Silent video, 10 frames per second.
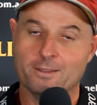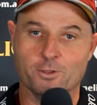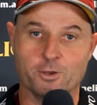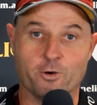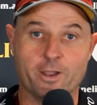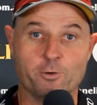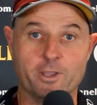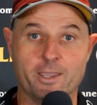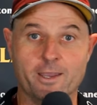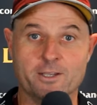Not a great
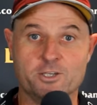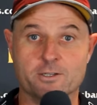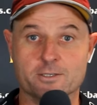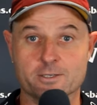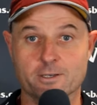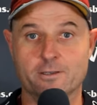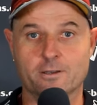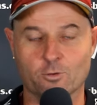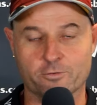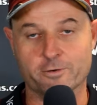weekend, as you can see.
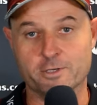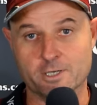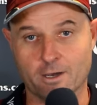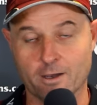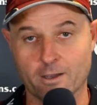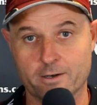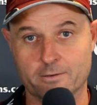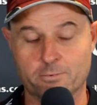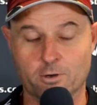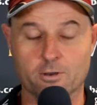I look very
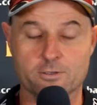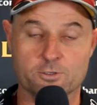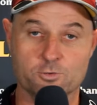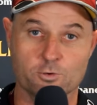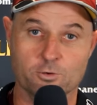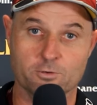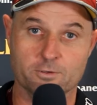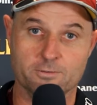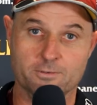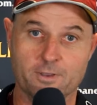tired, my eyes are
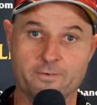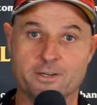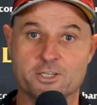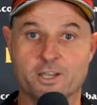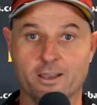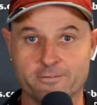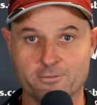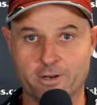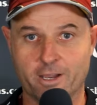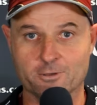drawn, haven't had a shave
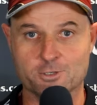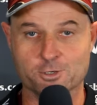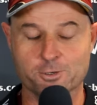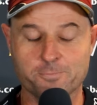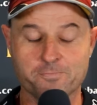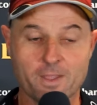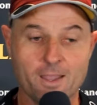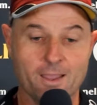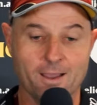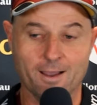for a day or two.
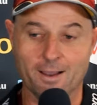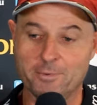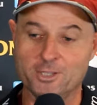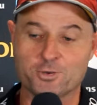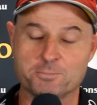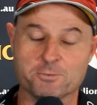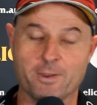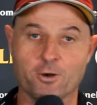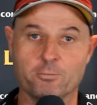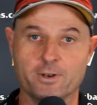Big trip to
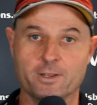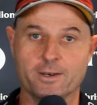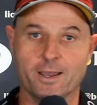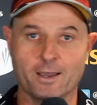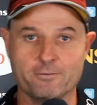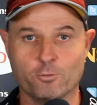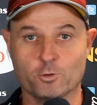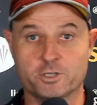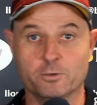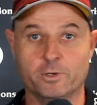Melbourne, and
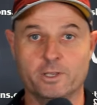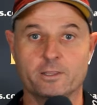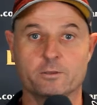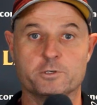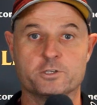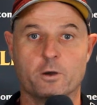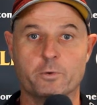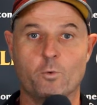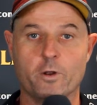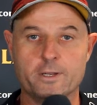unfortunately we didn't get the result
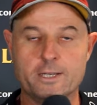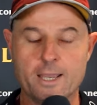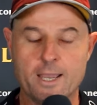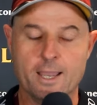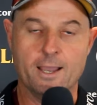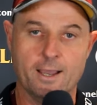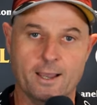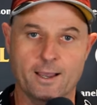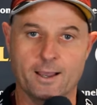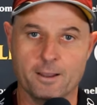we wanted,
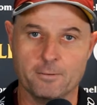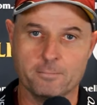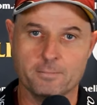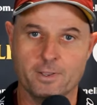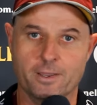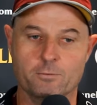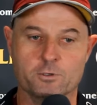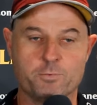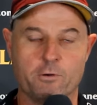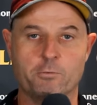and it
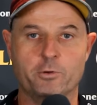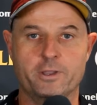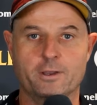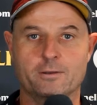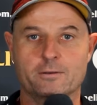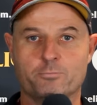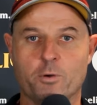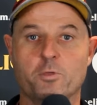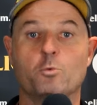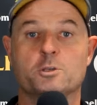was probably
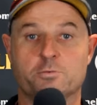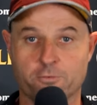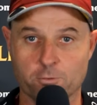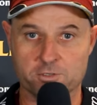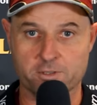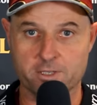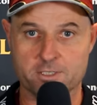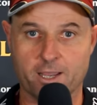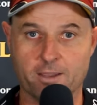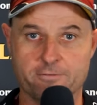the worst performance of the year
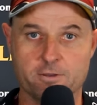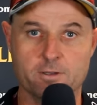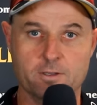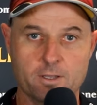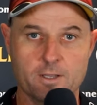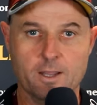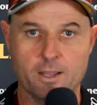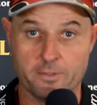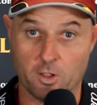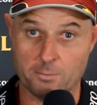to date for
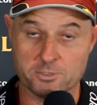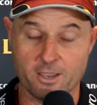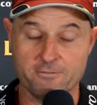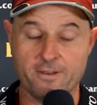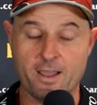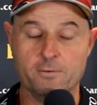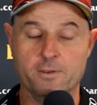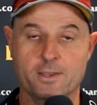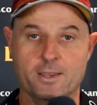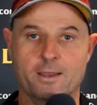the club so far.
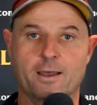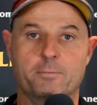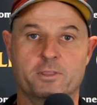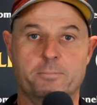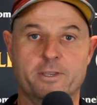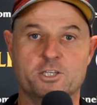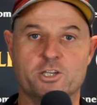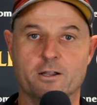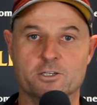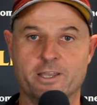But the biggest
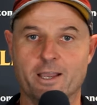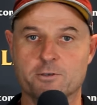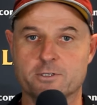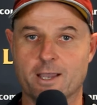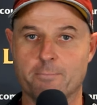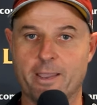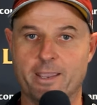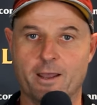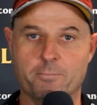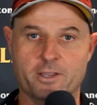challenge now is
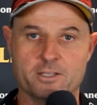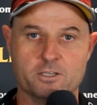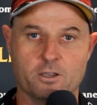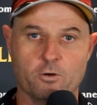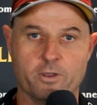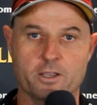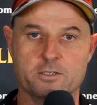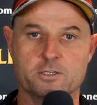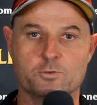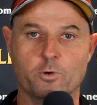backing up against the Gold
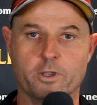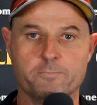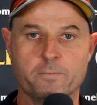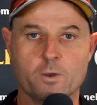Coast this week.